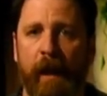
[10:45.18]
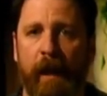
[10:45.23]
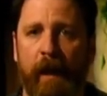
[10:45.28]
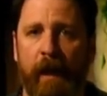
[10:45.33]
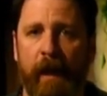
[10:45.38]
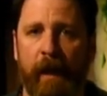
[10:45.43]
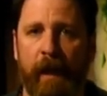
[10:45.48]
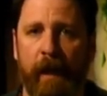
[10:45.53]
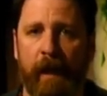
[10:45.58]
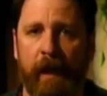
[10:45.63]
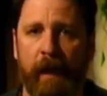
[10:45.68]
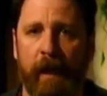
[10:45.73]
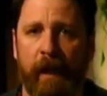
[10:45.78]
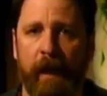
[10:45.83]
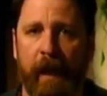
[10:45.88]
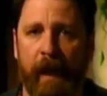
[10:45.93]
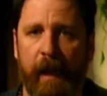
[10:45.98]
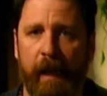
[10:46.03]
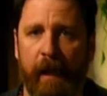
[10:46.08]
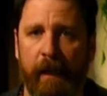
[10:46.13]

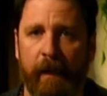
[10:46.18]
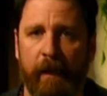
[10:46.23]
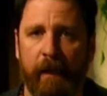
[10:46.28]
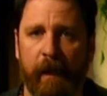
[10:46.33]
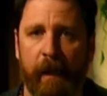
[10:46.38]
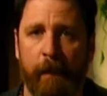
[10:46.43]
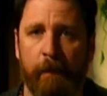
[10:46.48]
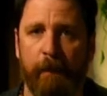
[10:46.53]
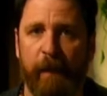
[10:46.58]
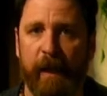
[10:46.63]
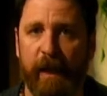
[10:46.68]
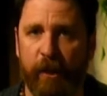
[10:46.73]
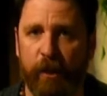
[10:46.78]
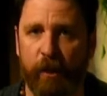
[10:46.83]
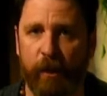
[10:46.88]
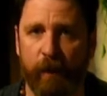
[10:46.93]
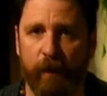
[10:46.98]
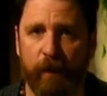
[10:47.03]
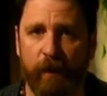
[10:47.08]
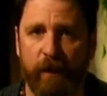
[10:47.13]
and
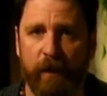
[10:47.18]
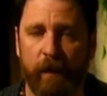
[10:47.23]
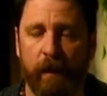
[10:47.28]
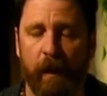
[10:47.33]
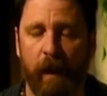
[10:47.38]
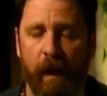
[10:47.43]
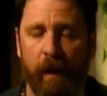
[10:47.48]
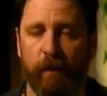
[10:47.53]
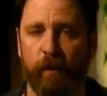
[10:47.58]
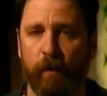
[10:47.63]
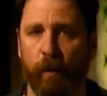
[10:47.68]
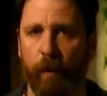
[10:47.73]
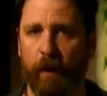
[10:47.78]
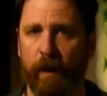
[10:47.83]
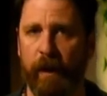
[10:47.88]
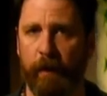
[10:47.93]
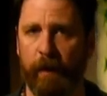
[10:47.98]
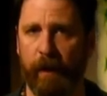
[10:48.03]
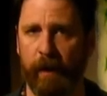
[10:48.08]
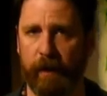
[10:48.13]
beet juice. I was
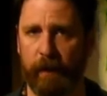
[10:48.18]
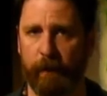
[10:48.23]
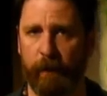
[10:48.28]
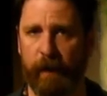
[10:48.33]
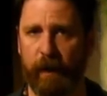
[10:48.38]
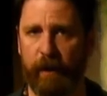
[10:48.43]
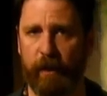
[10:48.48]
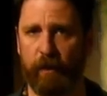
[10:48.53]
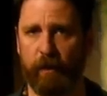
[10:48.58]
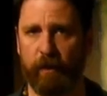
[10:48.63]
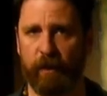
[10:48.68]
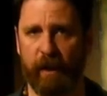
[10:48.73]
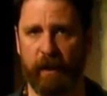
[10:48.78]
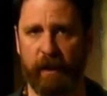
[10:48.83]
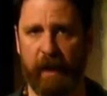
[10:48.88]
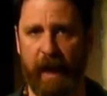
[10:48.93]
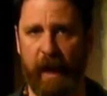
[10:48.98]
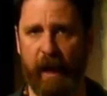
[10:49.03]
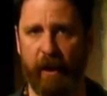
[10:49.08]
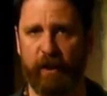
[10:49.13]
worried about the beet juice
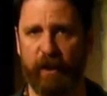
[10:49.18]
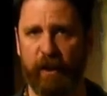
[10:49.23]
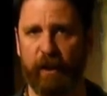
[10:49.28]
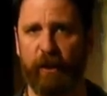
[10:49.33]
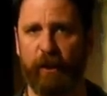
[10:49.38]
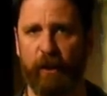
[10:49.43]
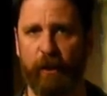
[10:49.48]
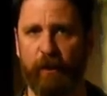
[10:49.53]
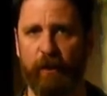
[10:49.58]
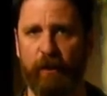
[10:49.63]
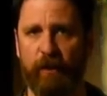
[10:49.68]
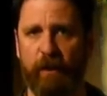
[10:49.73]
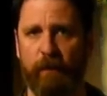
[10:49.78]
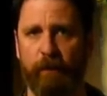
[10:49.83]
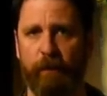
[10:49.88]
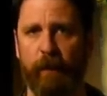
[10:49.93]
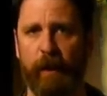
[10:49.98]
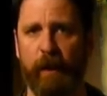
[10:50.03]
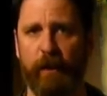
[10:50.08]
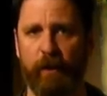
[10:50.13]
because I actually
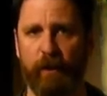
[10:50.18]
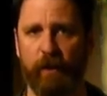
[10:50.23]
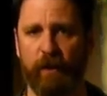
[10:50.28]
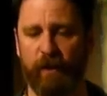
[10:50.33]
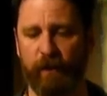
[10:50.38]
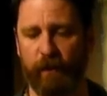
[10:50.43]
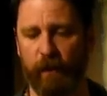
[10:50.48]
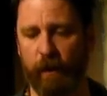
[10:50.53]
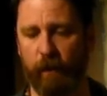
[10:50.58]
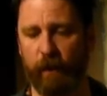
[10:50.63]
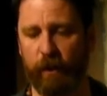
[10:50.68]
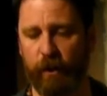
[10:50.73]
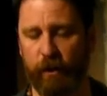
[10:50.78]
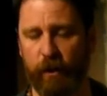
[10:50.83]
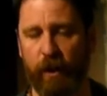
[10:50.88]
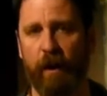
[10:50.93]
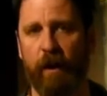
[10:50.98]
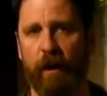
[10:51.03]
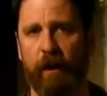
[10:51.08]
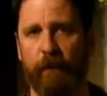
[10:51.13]
used beet juice from a
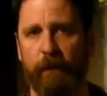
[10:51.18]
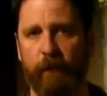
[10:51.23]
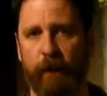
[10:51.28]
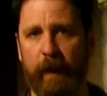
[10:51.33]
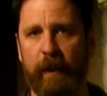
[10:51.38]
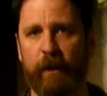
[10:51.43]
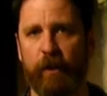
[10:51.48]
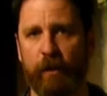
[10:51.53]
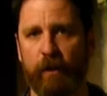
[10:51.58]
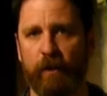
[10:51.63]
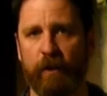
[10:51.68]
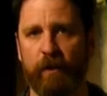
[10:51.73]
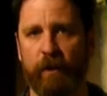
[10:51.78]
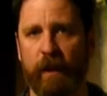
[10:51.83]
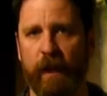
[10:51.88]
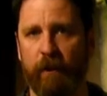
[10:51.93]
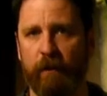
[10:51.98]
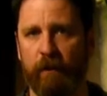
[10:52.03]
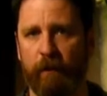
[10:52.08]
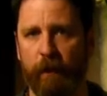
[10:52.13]
jar of beet
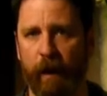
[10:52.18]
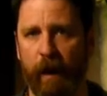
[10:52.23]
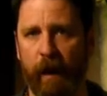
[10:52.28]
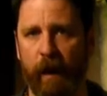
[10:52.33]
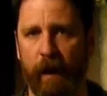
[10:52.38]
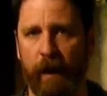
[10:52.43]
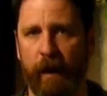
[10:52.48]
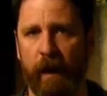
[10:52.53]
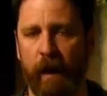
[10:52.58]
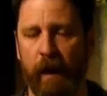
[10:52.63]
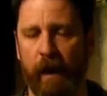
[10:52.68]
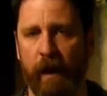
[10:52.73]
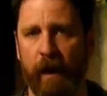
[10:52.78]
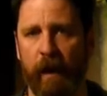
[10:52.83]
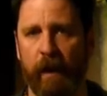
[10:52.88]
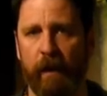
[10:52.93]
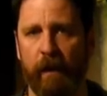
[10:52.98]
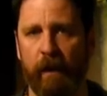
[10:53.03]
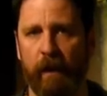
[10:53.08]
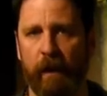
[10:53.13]
juice that you'd buy
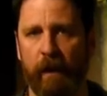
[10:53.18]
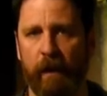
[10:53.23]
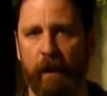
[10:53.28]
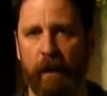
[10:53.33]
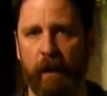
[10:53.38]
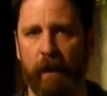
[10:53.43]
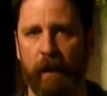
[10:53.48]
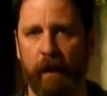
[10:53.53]
in